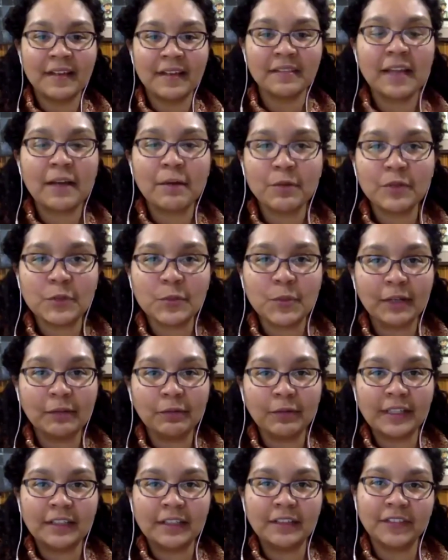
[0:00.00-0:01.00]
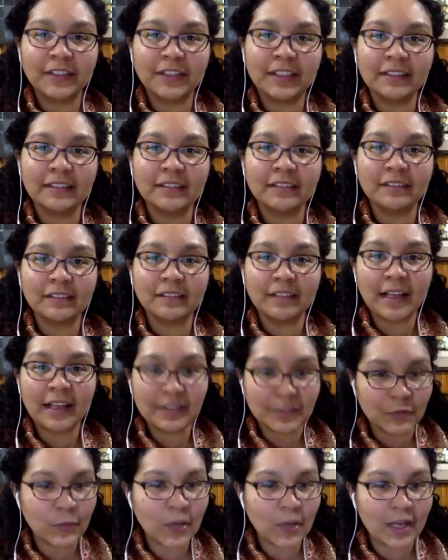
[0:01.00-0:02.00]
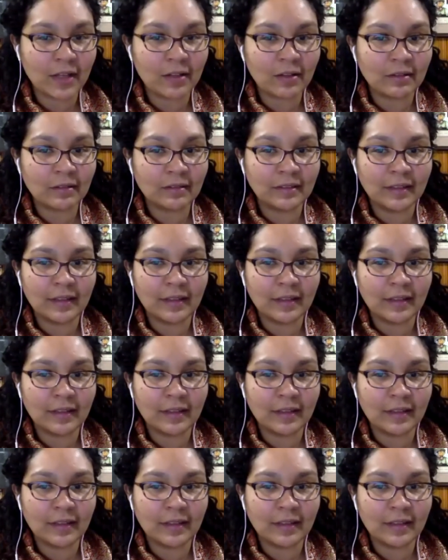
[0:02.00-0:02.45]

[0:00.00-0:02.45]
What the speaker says: that was my read of it as well.